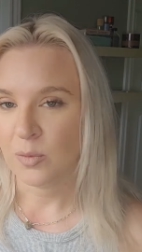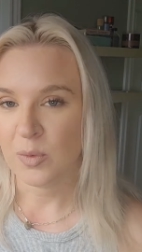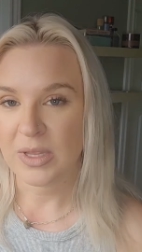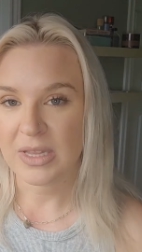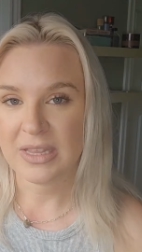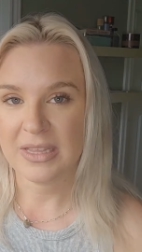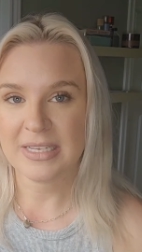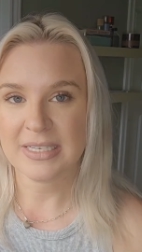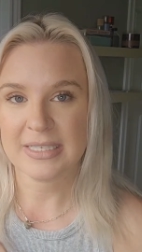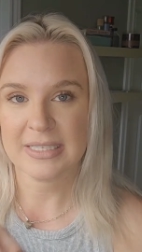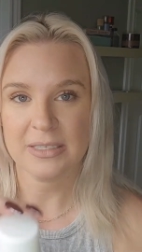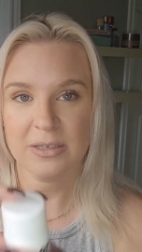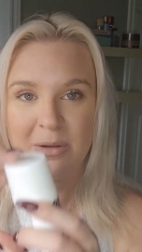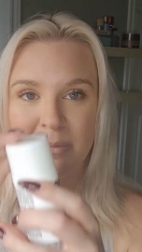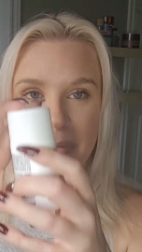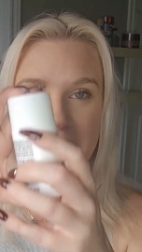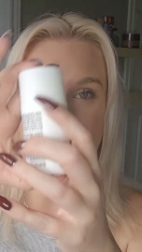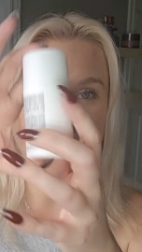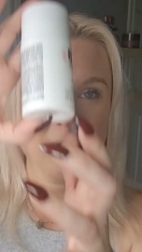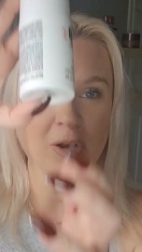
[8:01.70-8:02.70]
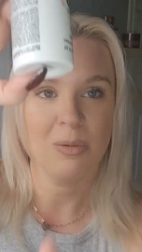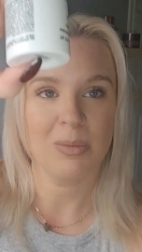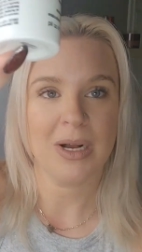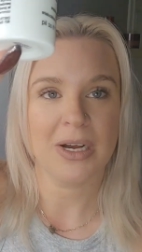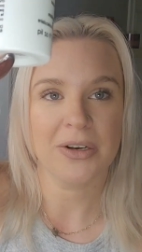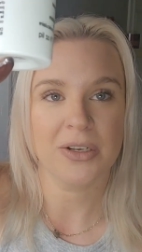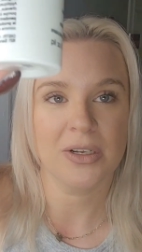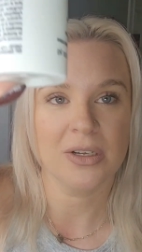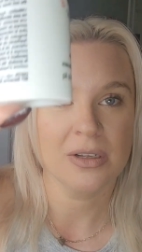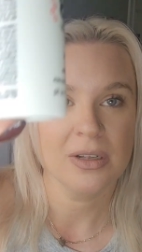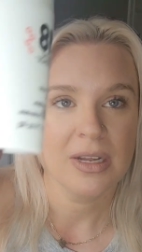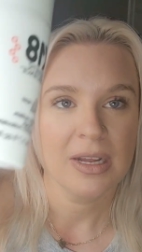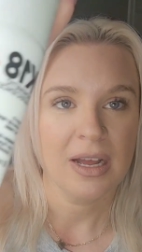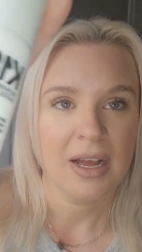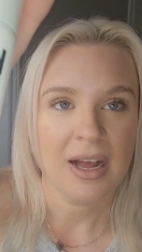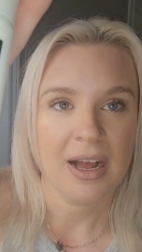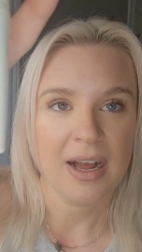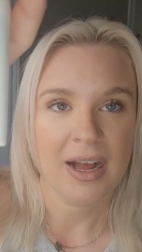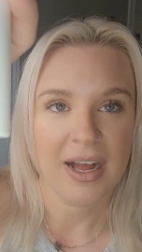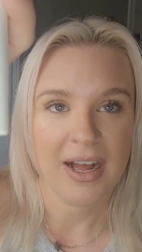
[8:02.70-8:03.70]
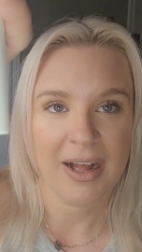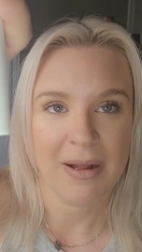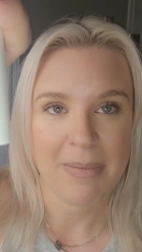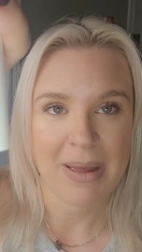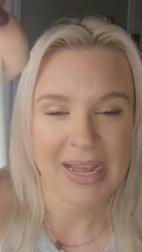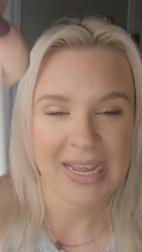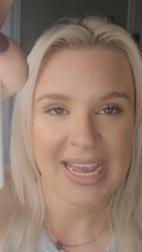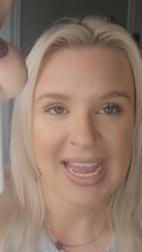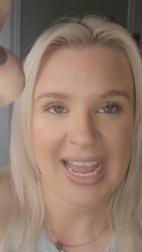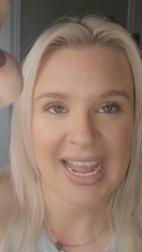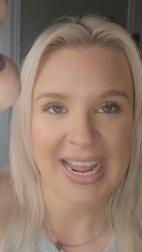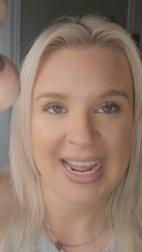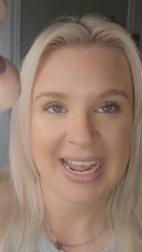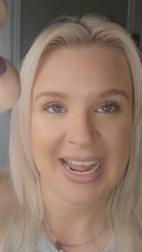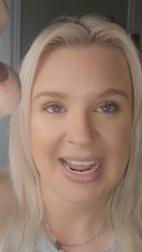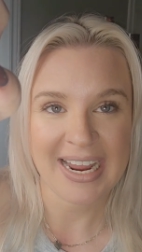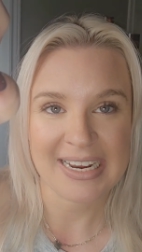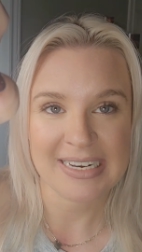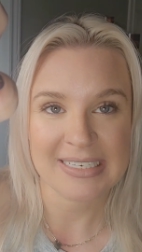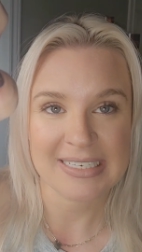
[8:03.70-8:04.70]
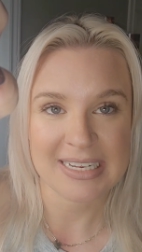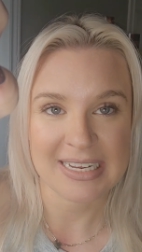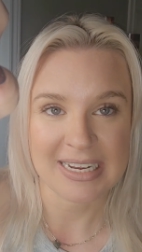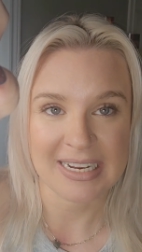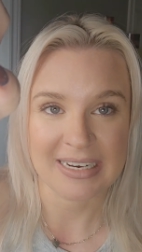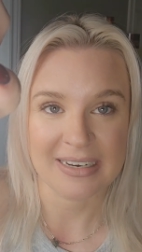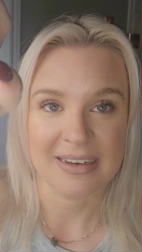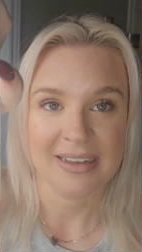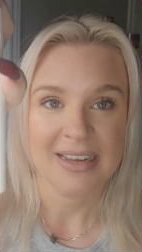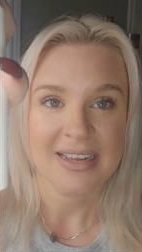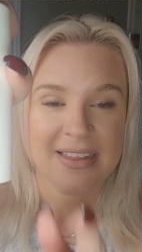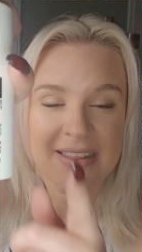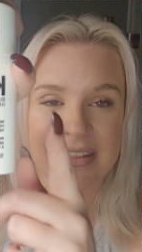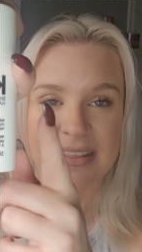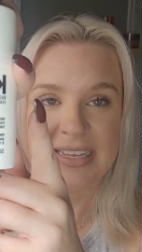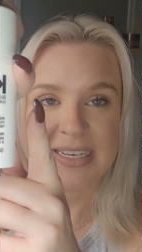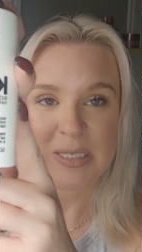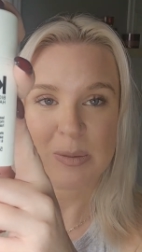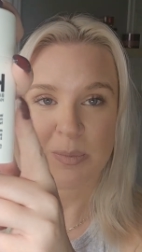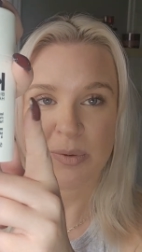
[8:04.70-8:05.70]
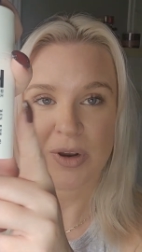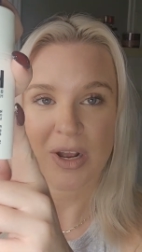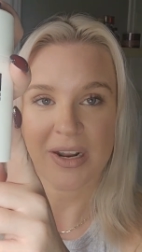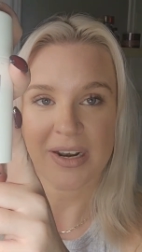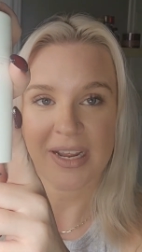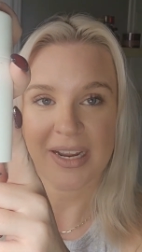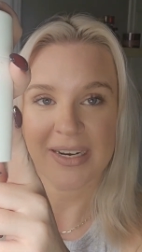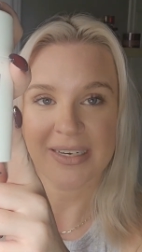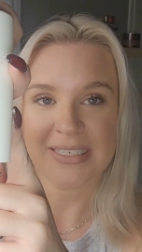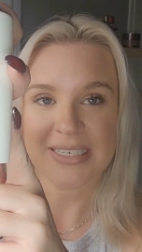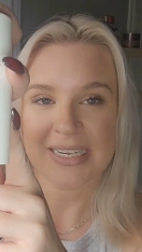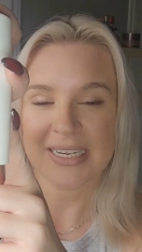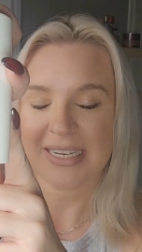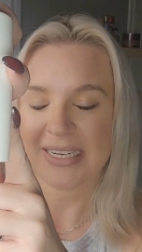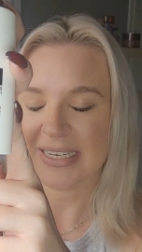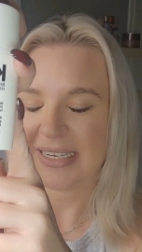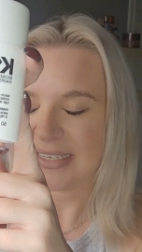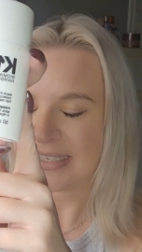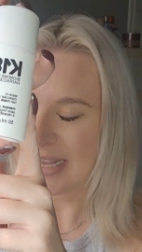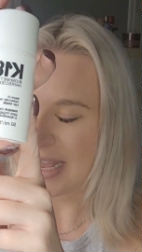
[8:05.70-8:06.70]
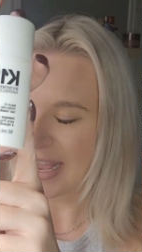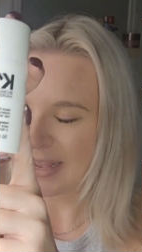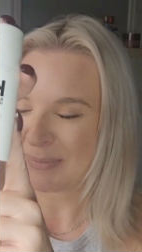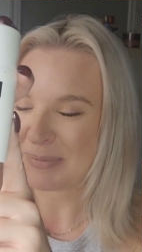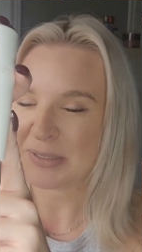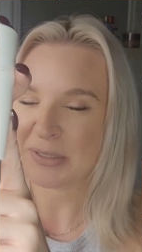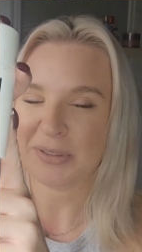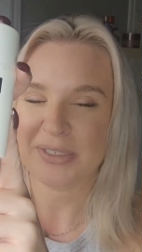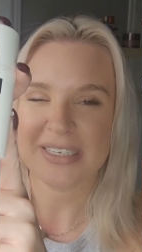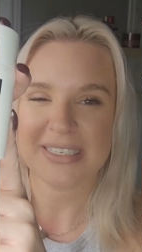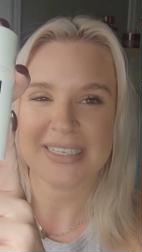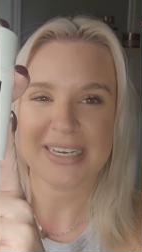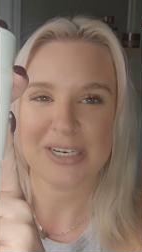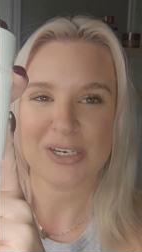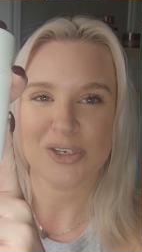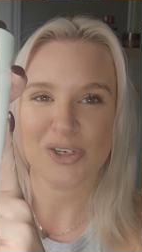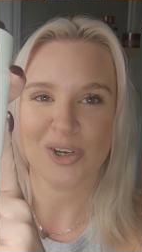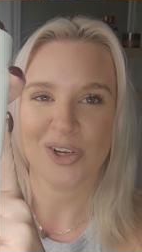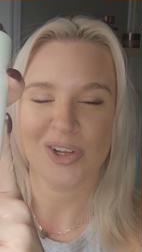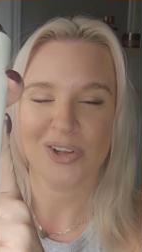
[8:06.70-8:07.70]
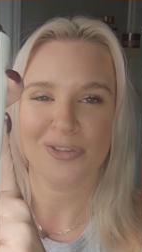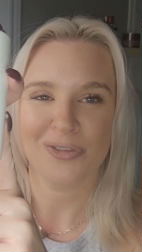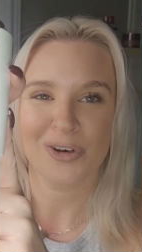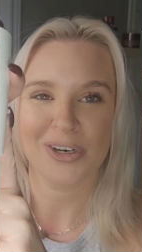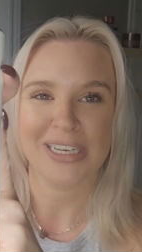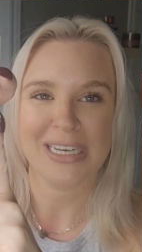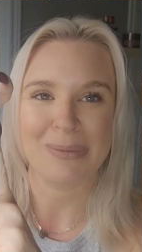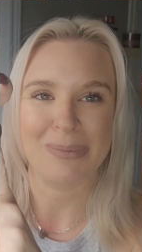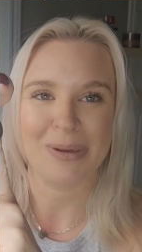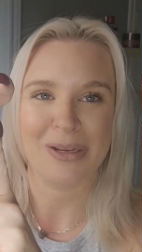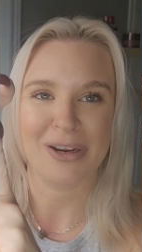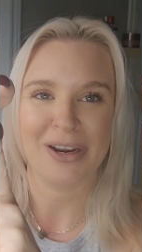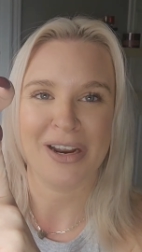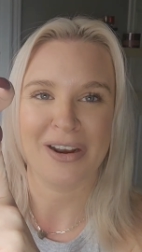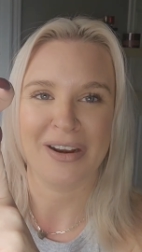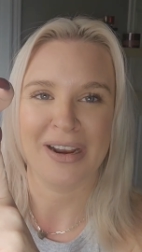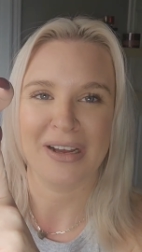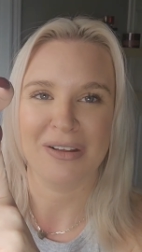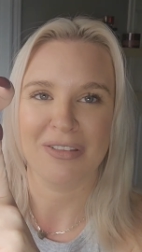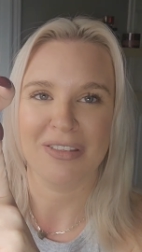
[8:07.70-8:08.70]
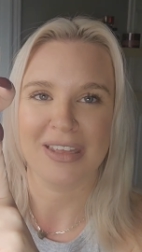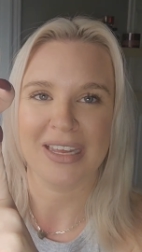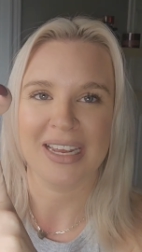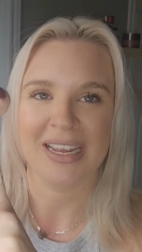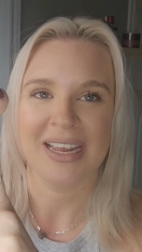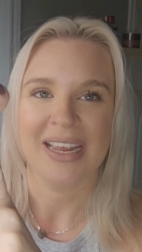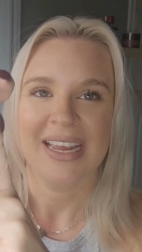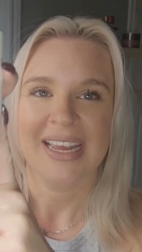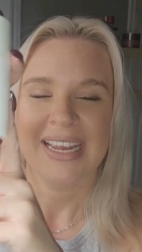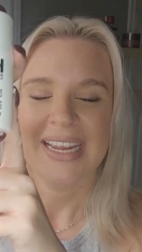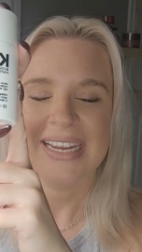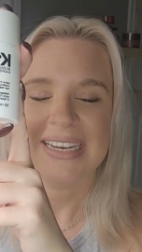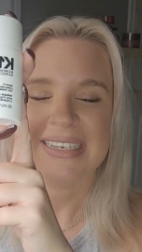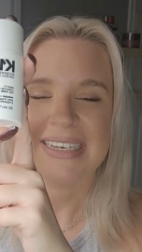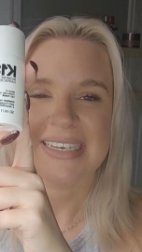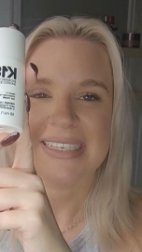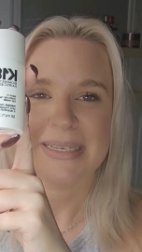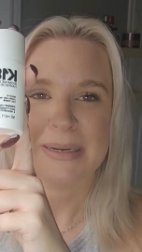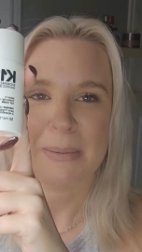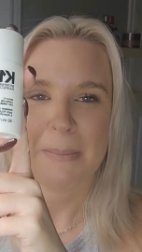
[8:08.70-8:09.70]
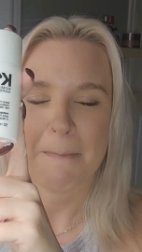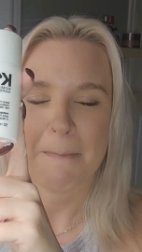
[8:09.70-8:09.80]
with this little Miracle Bottle um, K18. This product is absolutely essential for keeping your hair healthy. It does an